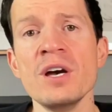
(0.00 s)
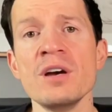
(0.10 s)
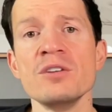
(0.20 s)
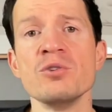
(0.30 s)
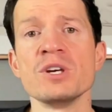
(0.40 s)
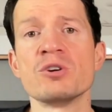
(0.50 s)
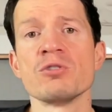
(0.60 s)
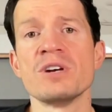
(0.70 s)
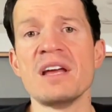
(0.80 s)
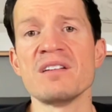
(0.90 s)
doing
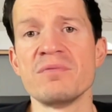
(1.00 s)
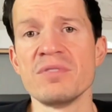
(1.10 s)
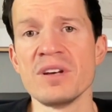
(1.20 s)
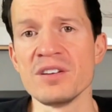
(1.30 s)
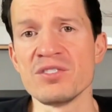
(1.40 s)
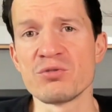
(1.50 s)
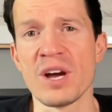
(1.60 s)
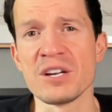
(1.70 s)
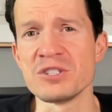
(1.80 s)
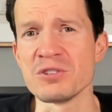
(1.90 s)
creative uh,
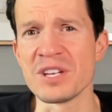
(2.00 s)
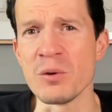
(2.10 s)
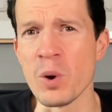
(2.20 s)
strategy, you're thinking,